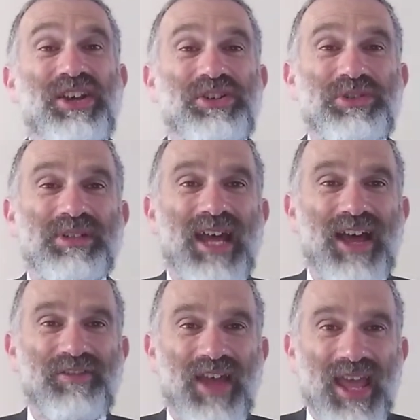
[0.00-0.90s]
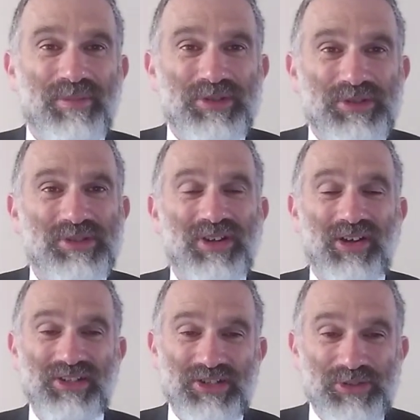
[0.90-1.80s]
should have a mezuzah
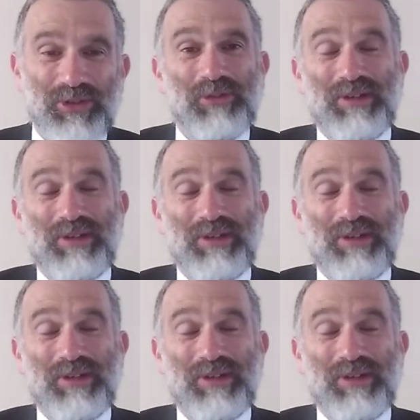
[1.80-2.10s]
on its door.